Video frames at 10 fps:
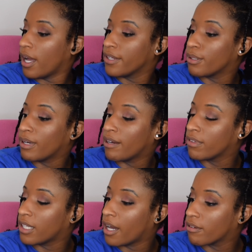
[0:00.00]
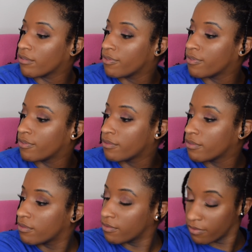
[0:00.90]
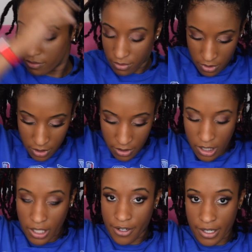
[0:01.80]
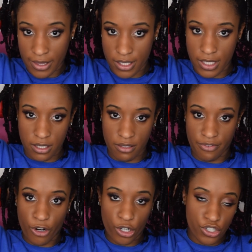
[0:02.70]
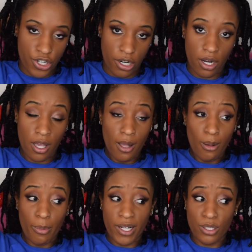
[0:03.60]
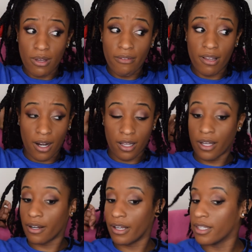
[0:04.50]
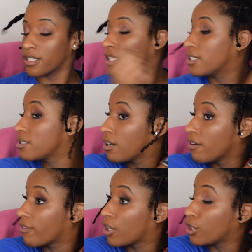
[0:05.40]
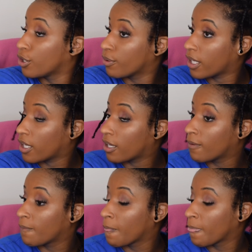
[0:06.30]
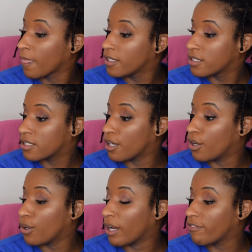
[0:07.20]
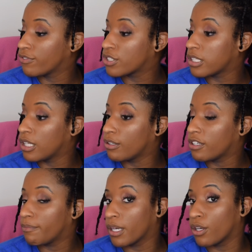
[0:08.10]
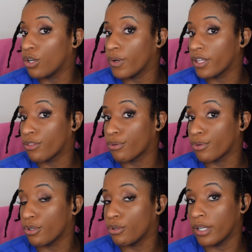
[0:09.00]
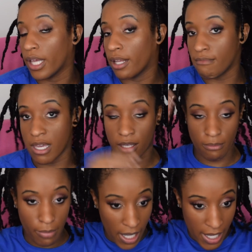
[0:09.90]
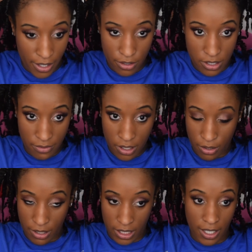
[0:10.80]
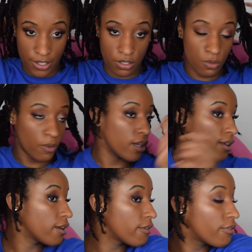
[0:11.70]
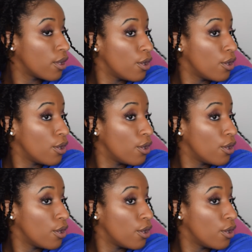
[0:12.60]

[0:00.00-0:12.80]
I don't have a lot of clutter in the sense of furniture, but I do have a lot of clutter in the sense of clothing. So I've slowly been going through and making piles of clothing that I just want to give